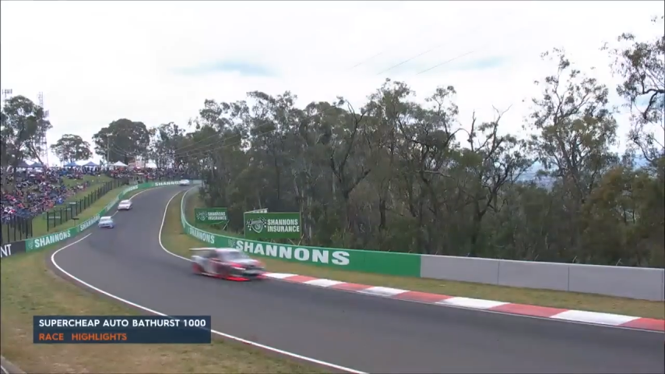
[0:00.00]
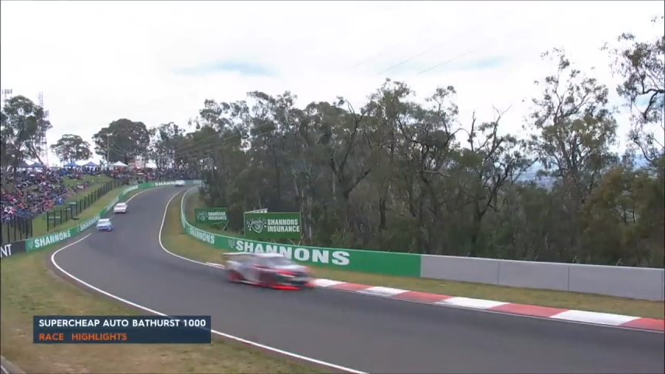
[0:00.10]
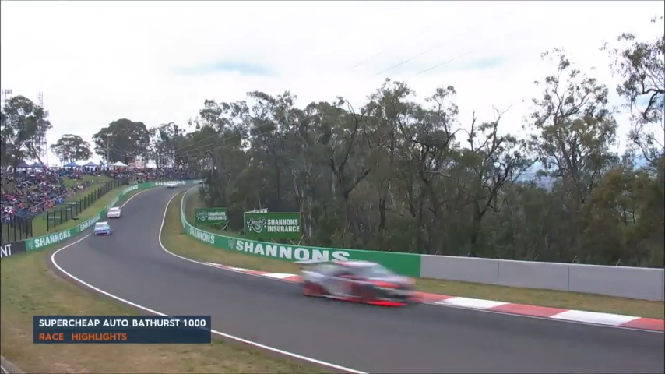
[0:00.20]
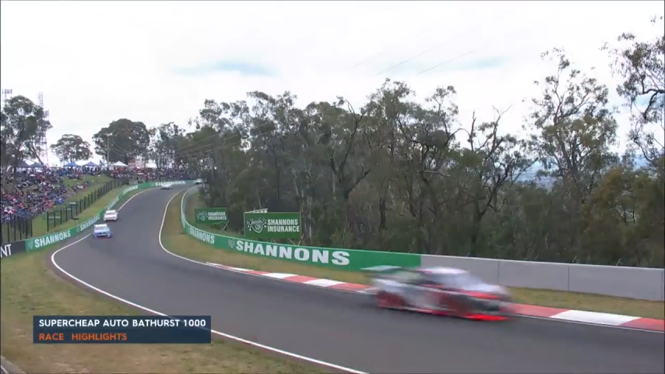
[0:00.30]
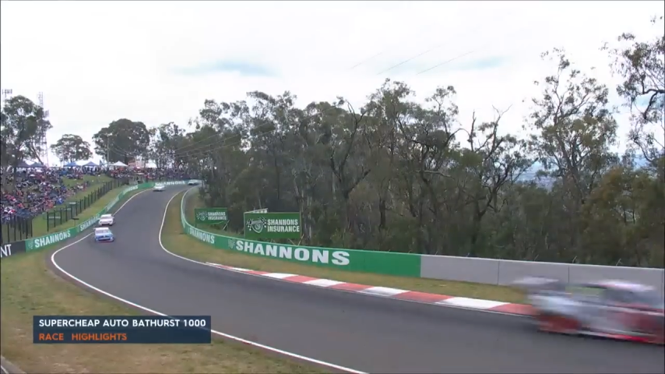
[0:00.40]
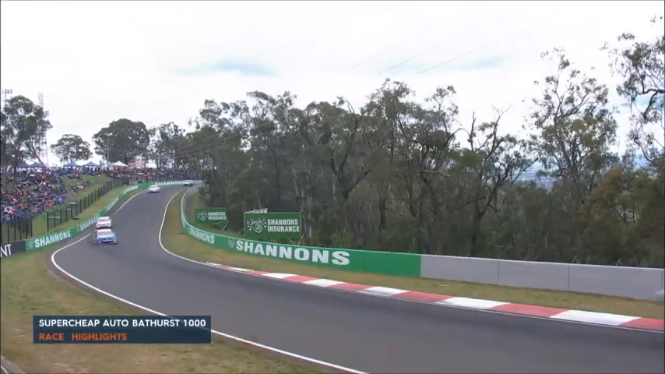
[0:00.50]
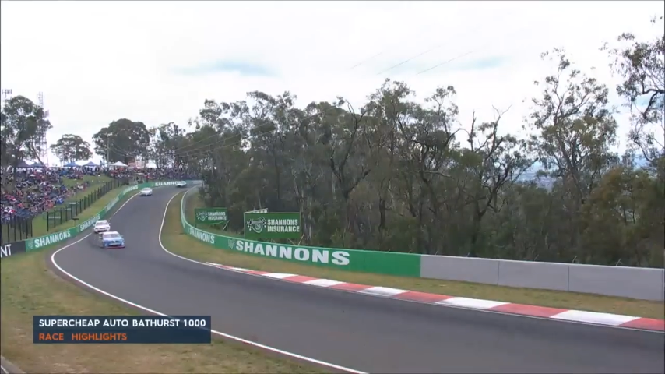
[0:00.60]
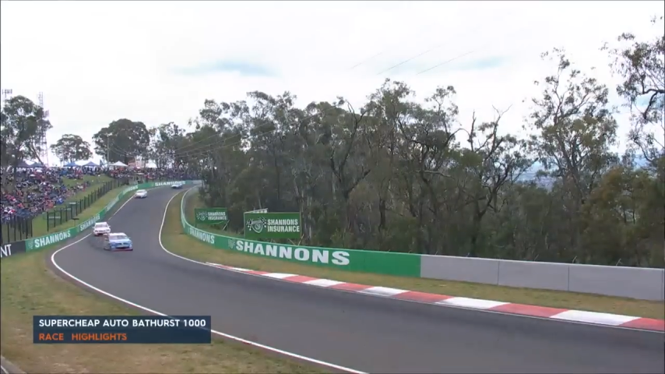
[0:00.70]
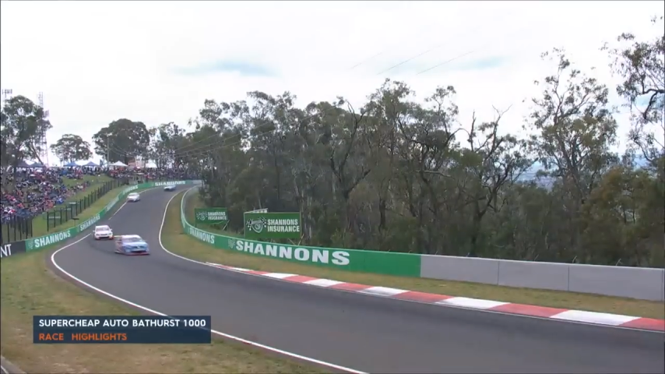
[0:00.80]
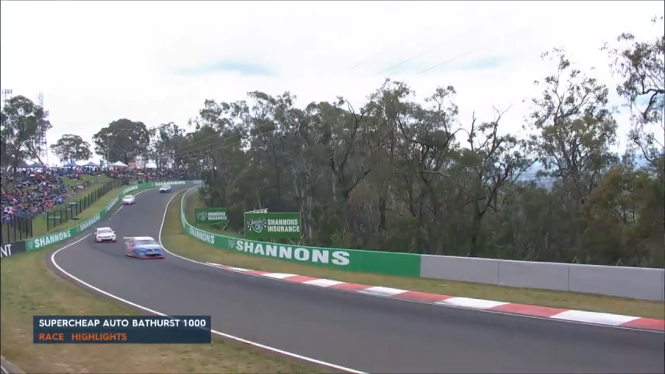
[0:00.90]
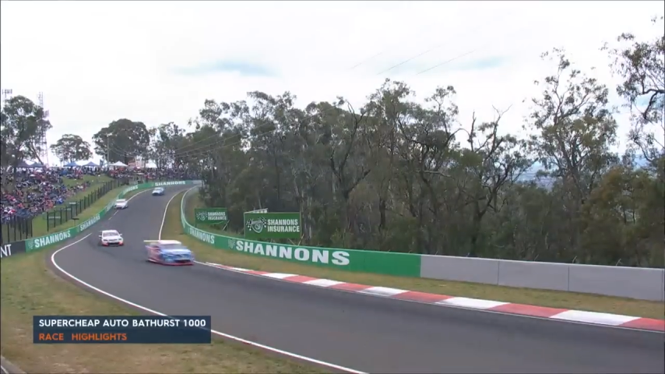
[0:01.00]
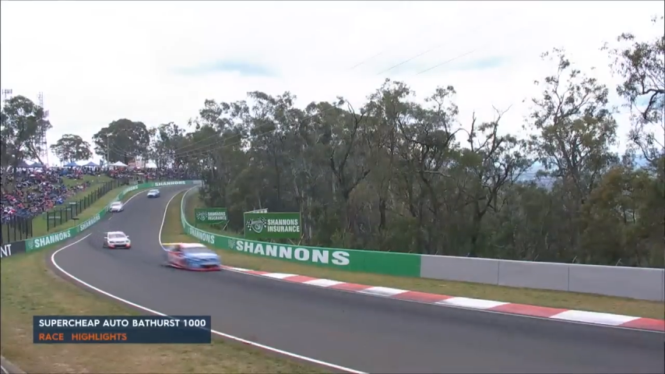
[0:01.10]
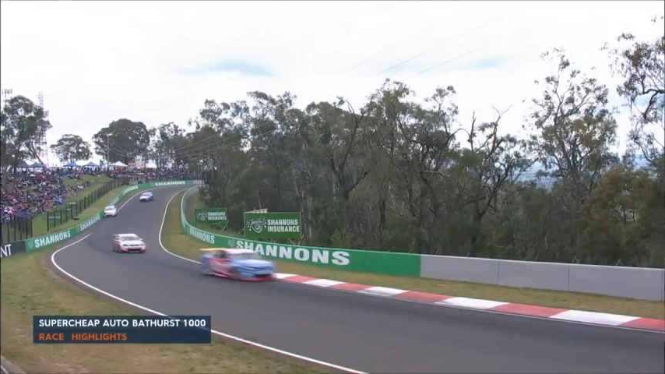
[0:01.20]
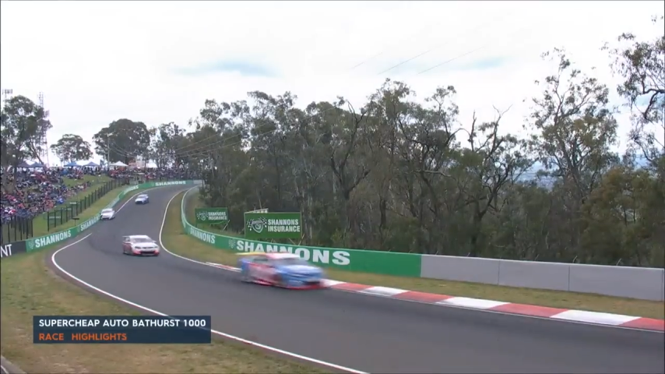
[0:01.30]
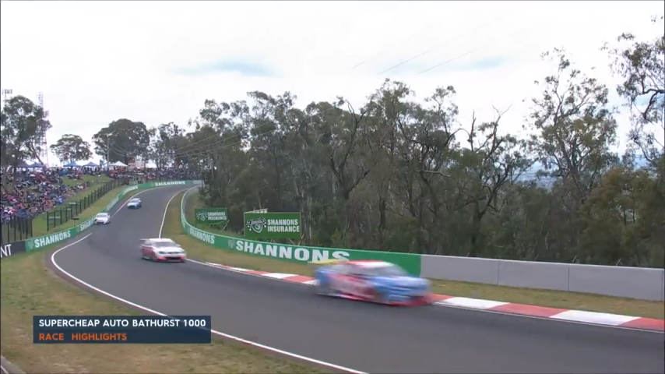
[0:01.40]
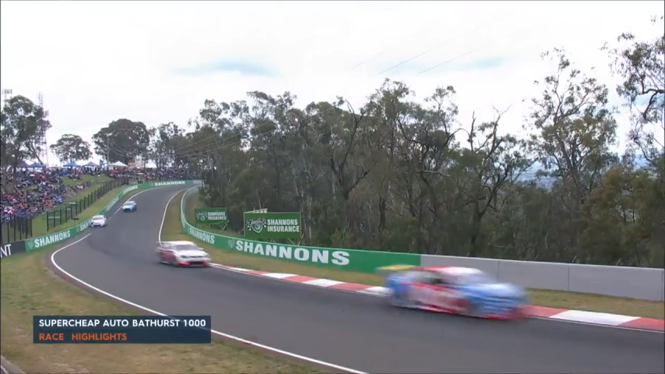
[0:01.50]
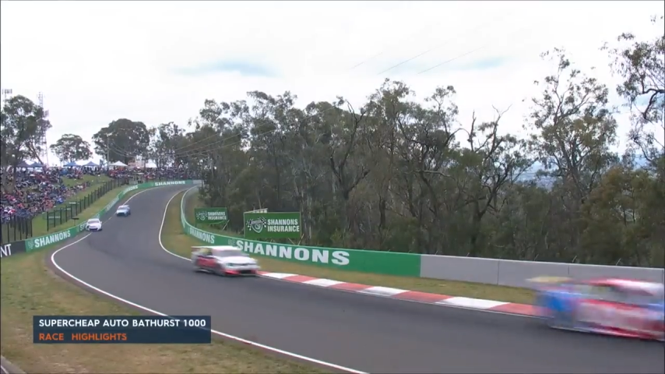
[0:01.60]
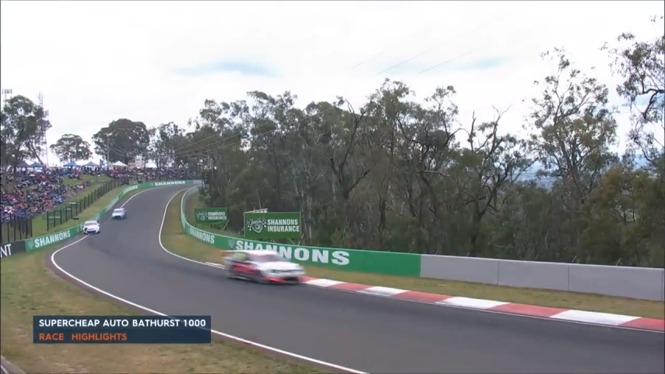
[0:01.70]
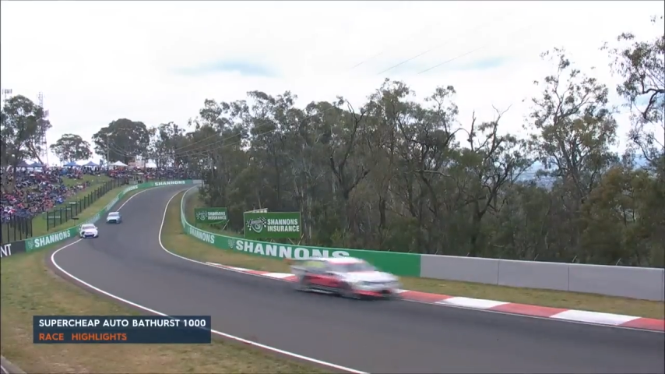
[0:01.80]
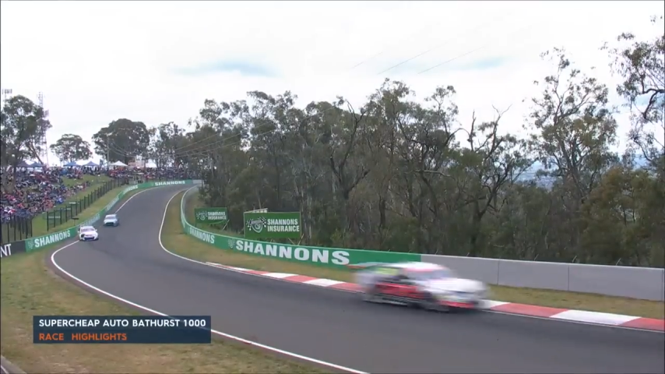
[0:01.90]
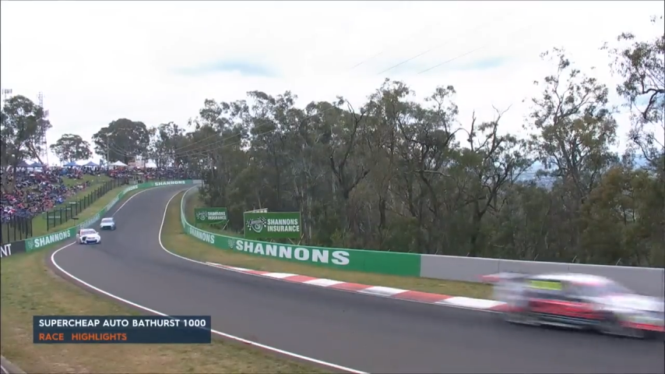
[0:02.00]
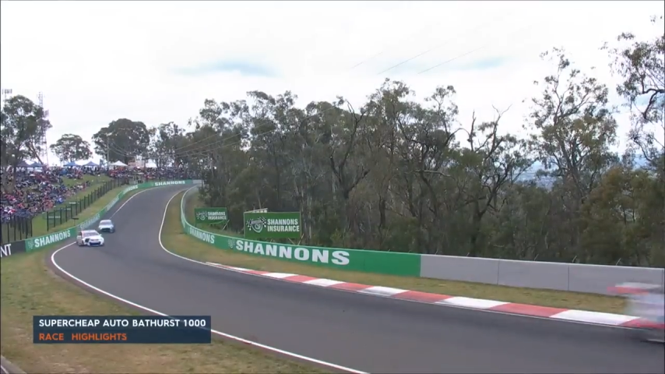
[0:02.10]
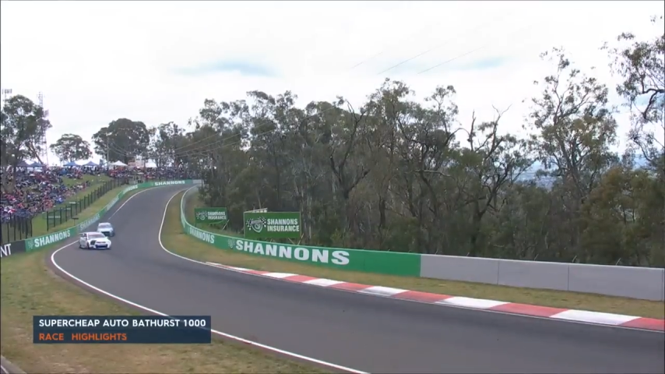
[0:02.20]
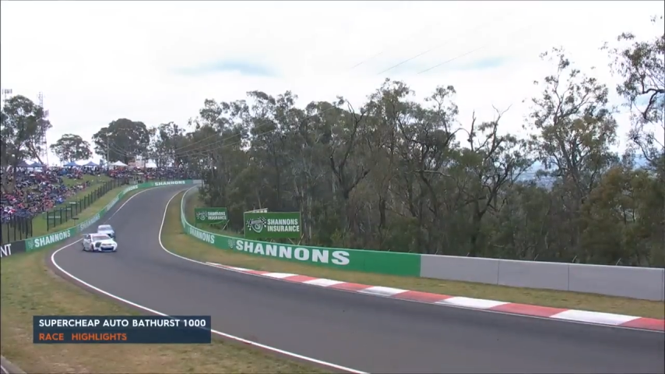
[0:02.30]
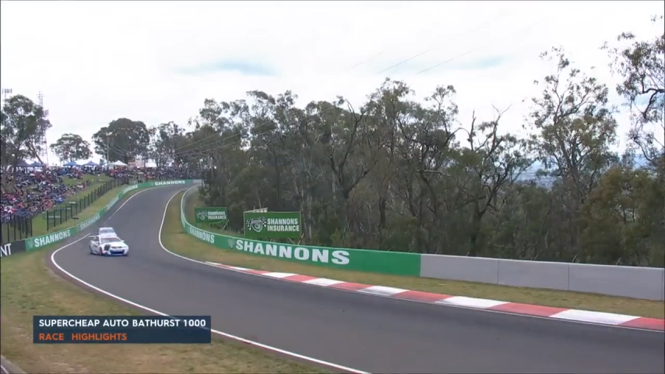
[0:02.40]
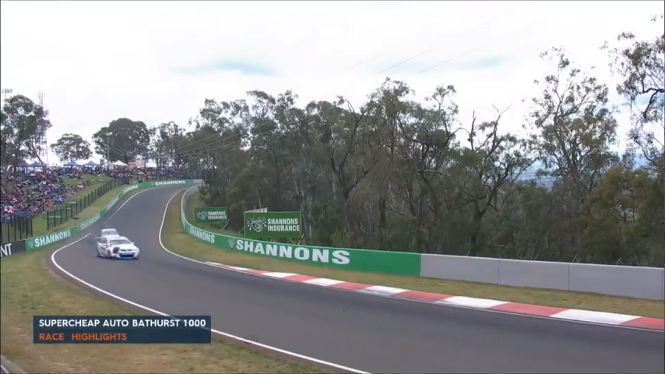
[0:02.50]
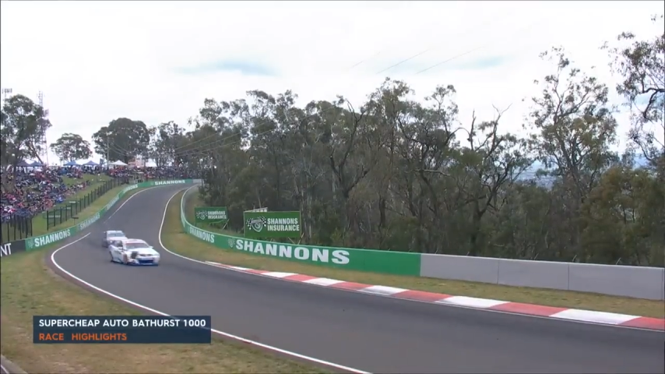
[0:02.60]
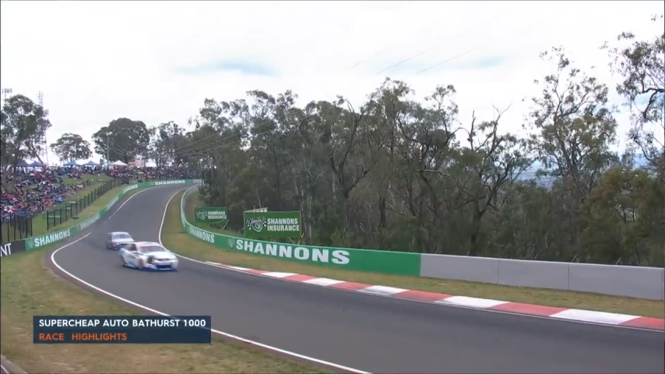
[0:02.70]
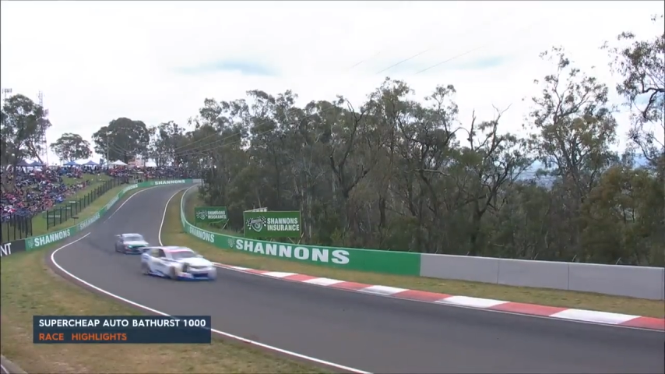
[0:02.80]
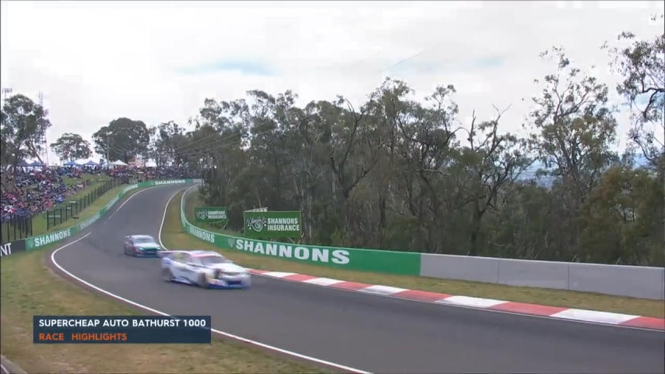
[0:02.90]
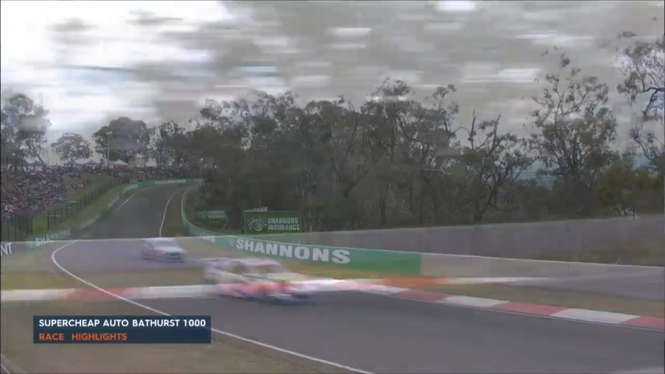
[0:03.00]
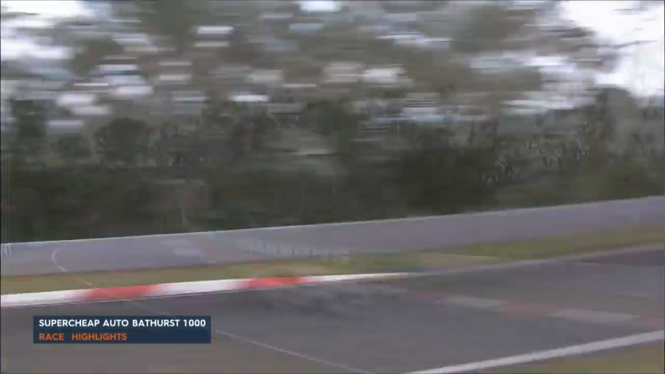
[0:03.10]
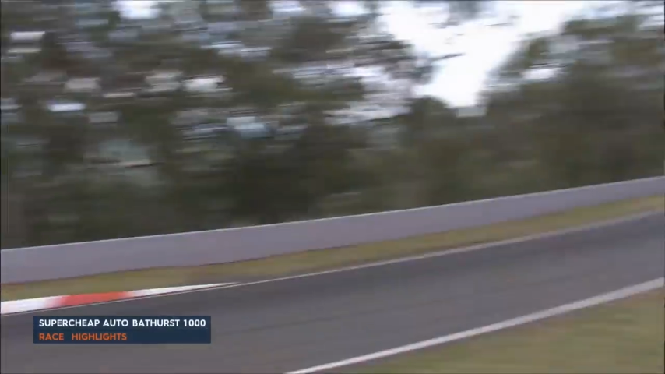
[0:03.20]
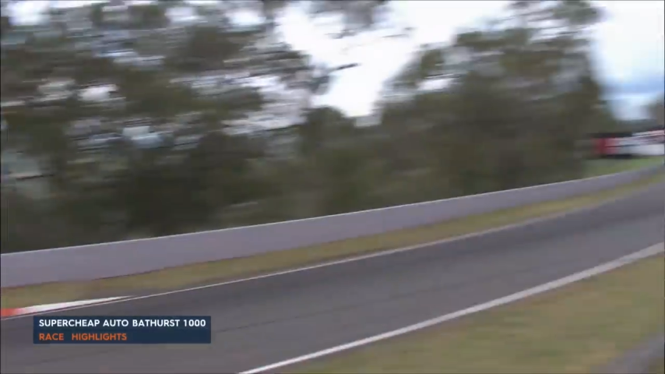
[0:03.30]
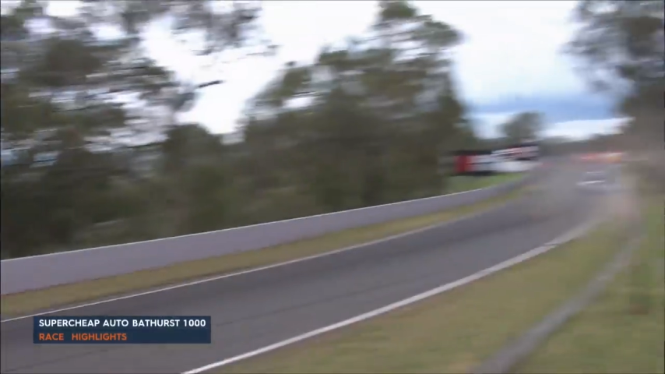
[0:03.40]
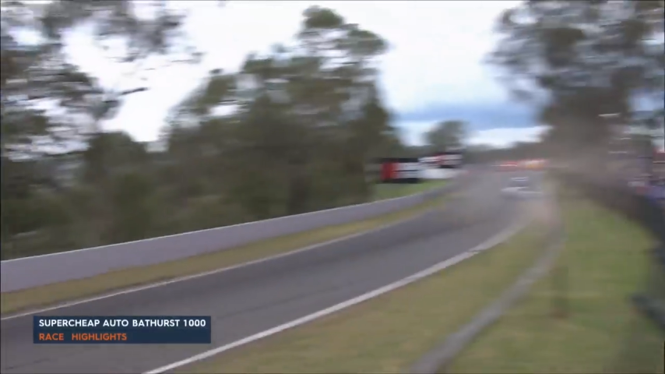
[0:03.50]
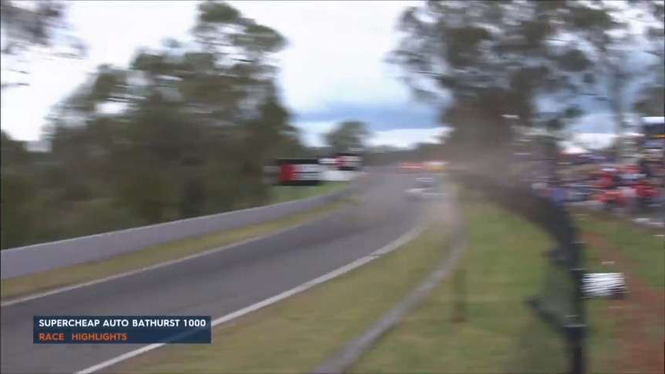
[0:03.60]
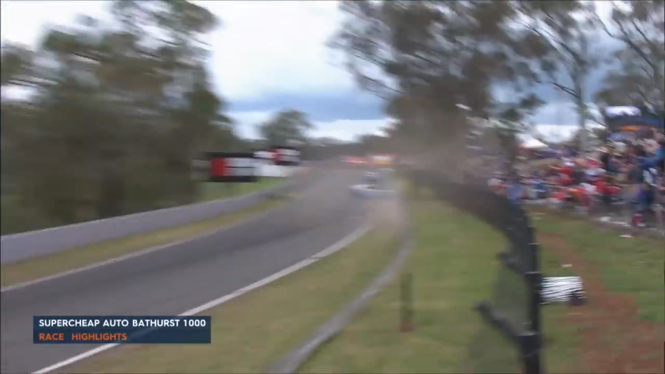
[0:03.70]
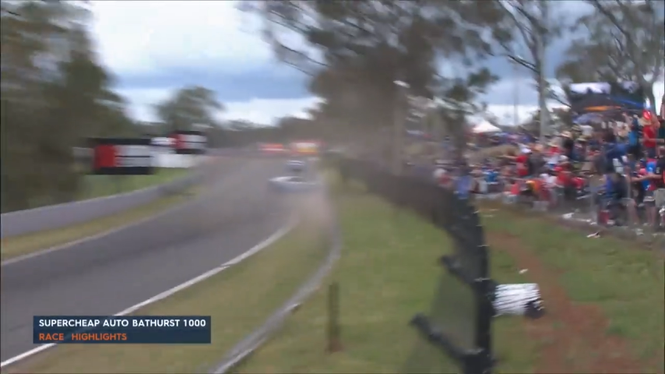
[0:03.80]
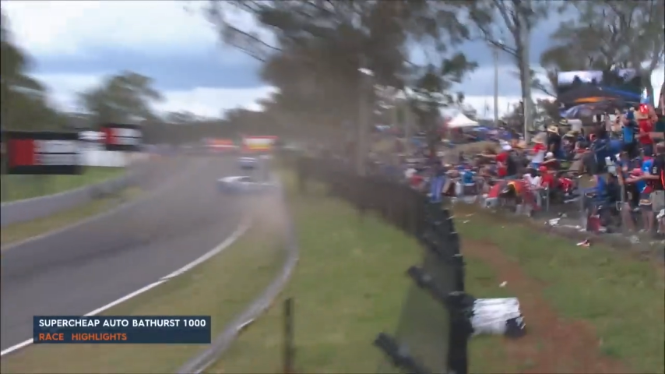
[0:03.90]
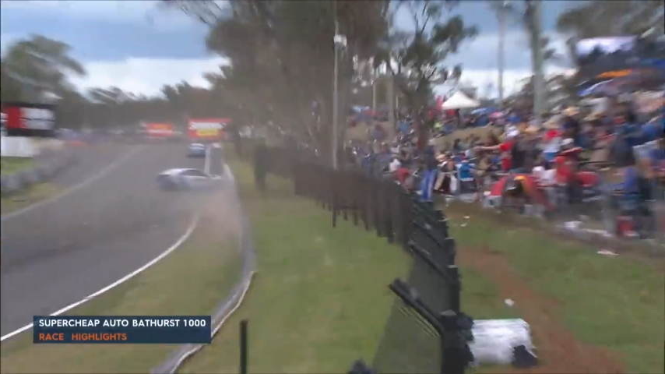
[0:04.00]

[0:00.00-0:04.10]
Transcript: [unreadable: no face in view]